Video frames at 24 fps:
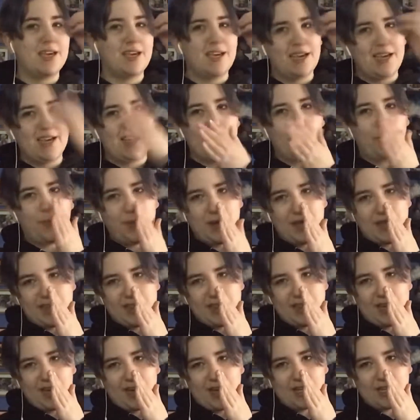It'll be in
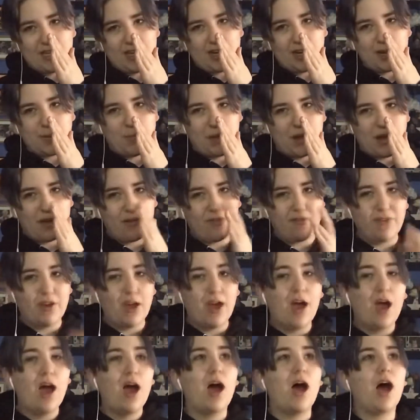the iCard
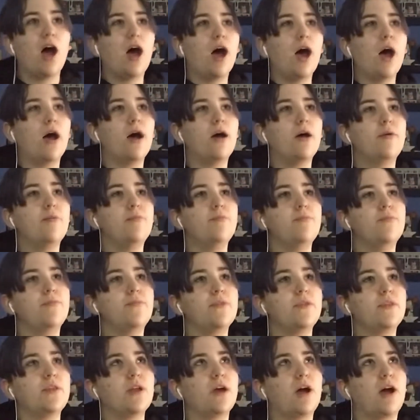above.
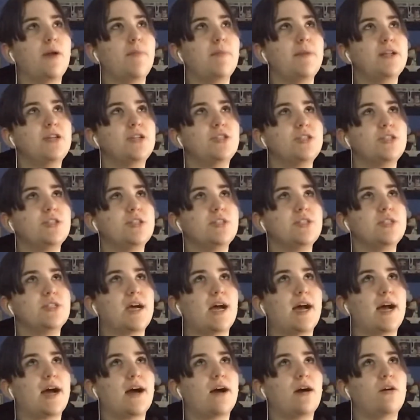I mentioned
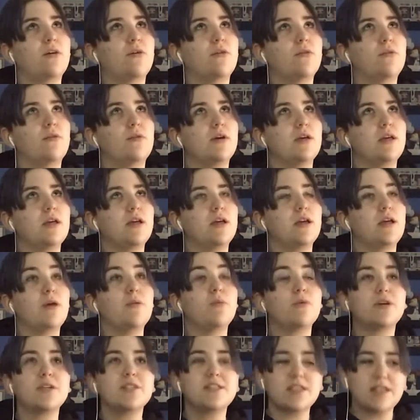how
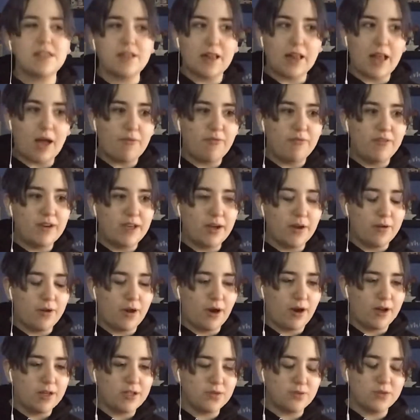because that video
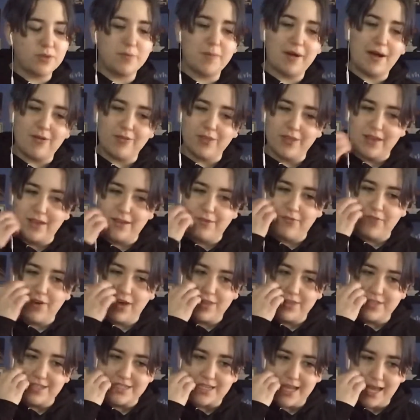I talked about the
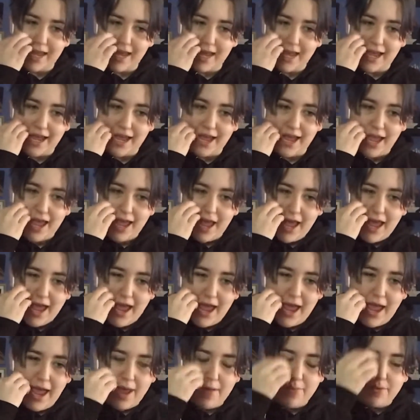Father's Day
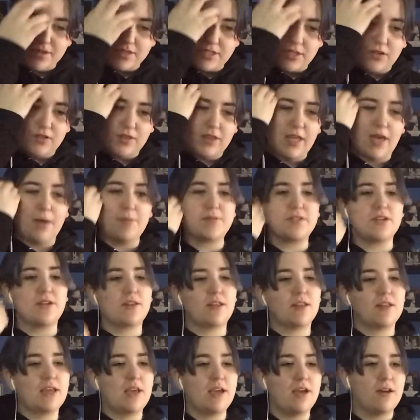episode, the episode
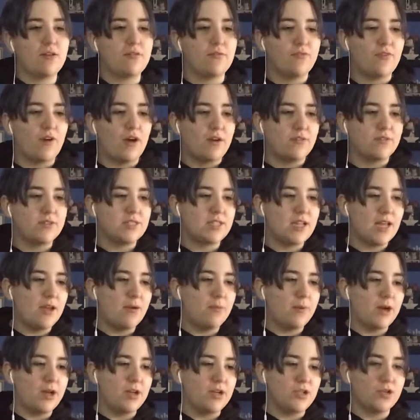that they aired on Father's Day
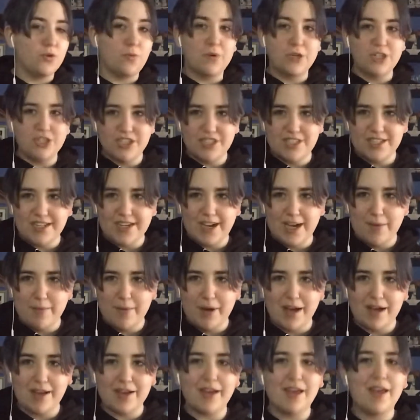where John Winchester came
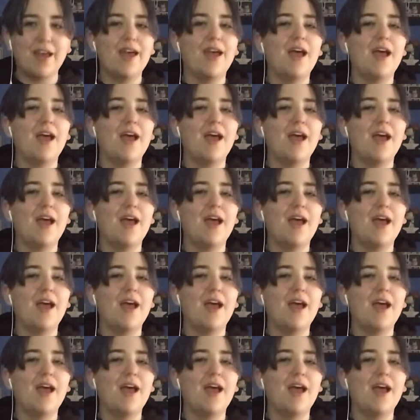back.